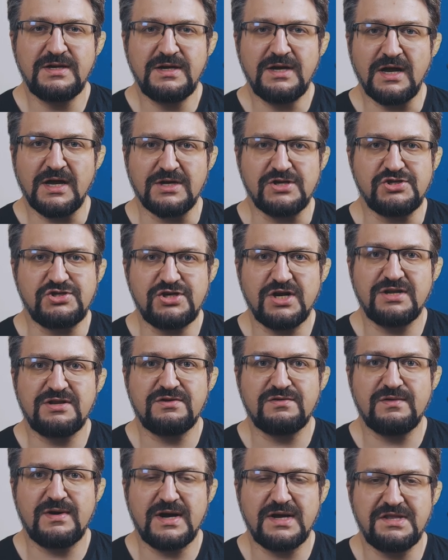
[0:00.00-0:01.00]
a
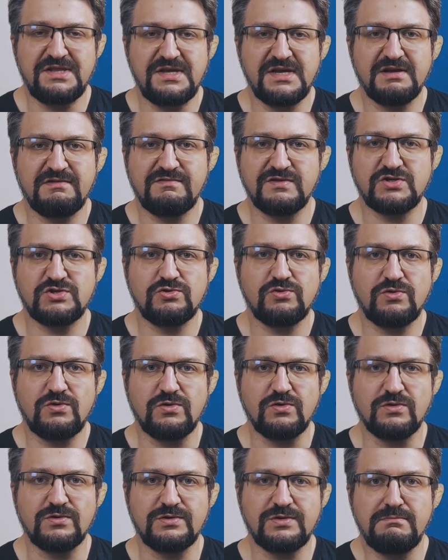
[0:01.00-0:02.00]
general idea of a
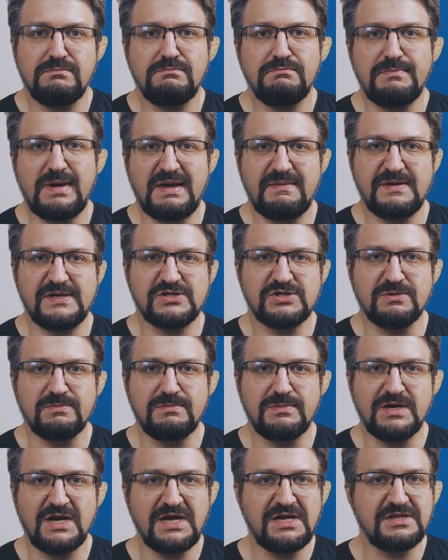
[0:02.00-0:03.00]
sword. Maybe some
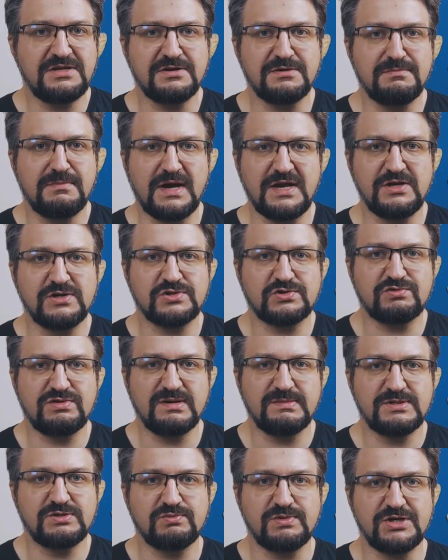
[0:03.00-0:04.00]
later
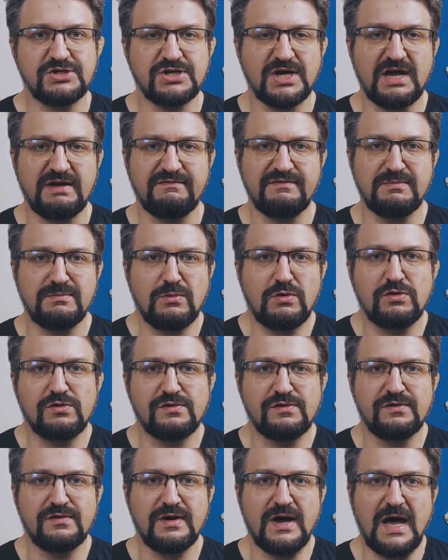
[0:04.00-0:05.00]
manuscripts which have a
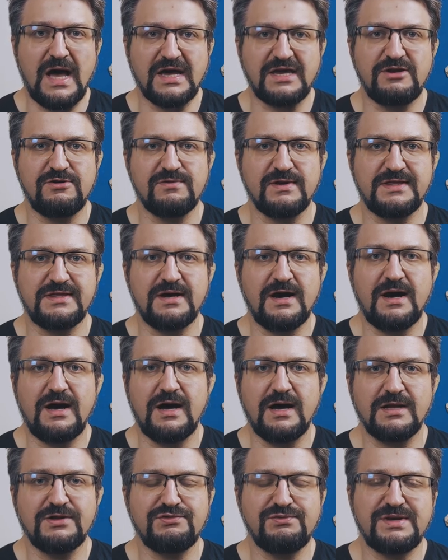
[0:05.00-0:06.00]
more accurate
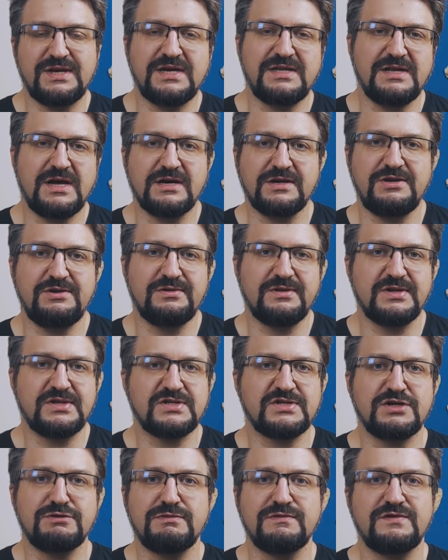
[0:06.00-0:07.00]
art, we can argue that
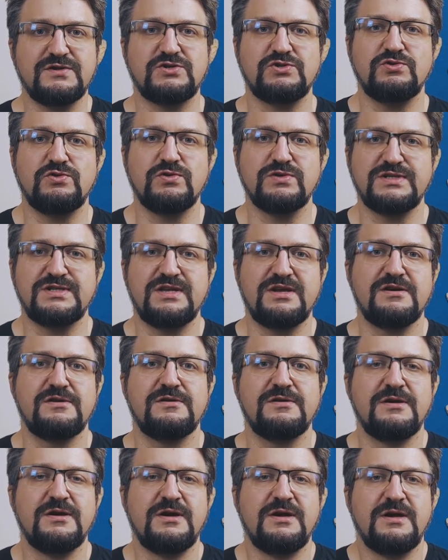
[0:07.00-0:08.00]
some of the swords
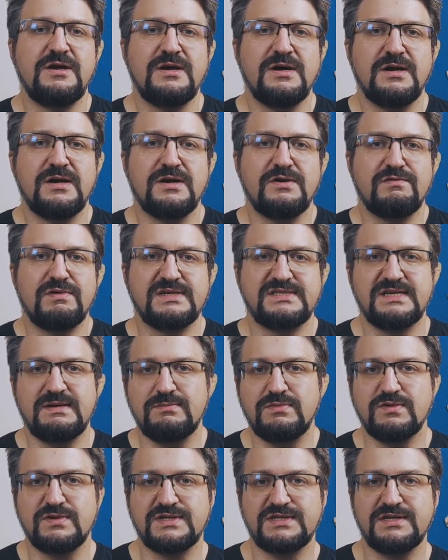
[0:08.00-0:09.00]
there
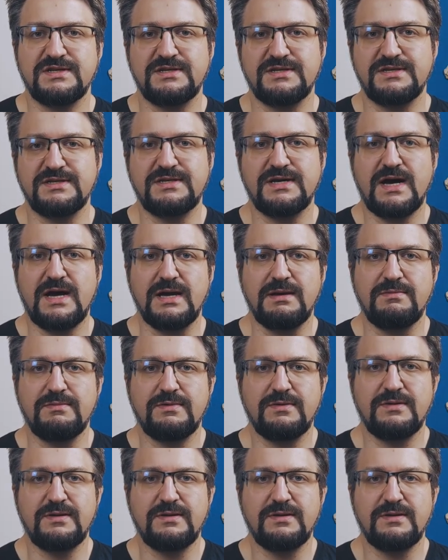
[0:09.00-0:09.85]
resemble a certain type